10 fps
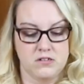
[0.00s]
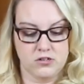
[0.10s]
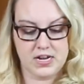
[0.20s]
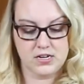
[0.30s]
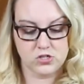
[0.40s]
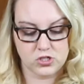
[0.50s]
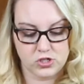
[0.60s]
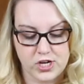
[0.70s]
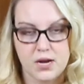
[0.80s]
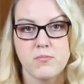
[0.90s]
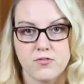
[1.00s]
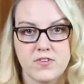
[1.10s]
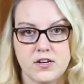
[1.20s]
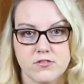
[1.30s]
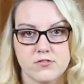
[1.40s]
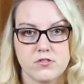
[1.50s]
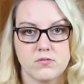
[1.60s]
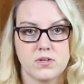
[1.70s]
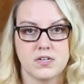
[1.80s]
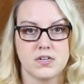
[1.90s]
you can't just jam your fingers
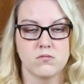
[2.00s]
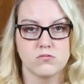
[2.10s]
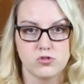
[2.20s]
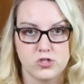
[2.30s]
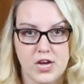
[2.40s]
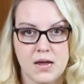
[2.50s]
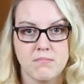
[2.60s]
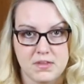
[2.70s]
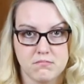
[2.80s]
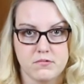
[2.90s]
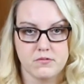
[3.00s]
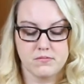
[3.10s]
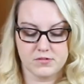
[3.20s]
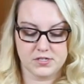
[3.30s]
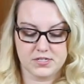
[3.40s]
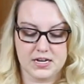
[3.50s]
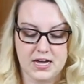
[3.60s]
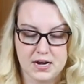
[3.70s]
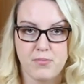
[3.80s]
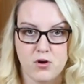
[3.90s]
through it. And don't jam them through it, but just like
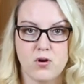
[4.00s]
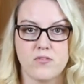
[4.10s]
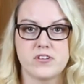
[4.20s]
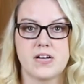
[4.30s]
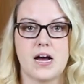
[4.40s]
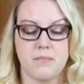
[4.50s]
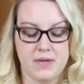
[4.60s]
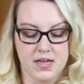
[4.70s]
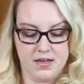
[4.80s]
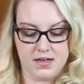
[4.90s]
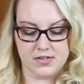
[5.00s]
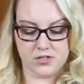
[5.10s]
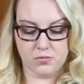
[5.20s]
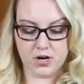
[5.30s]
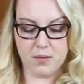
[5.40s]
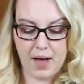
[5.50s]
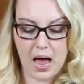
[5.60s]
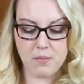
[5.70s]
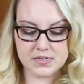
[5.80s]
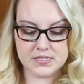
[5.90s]
kind of poke on the top. So we're gonna
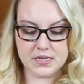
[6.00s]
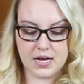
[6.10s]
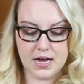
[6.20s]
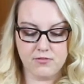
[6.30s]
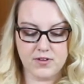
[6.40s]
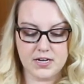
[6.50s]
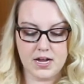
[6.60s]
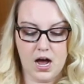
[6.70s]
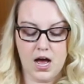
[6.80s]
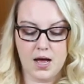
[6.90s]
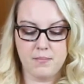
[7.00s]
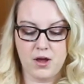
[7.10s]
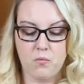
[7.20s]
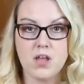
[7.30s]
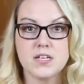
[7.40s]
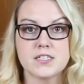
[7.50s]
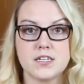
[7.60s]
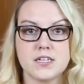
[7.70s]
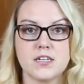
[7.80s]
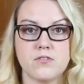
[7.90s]
pop this in the oven, and while it's
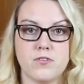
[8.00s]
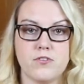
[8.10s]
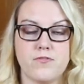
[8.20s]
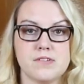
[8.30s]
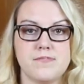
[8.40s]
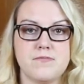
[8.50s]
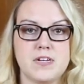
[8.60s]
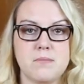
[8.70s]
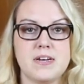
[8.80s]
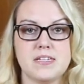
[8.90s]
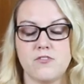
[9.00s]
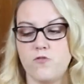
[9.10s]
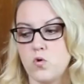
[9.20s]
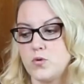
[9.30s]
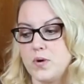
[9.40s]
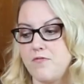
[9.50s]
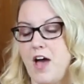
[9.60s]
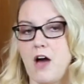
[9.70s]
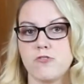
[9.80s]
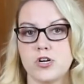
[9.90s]
cooking for the first 15 minutes at
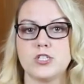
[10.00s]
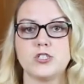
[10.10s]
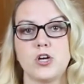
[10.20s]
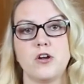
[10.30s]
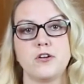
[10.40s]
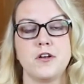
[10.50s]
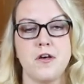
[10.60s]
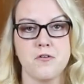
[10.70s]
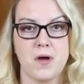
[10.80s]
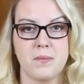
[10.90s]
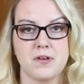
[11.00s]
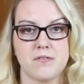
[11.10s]
425, we're gonna start on another pumpkin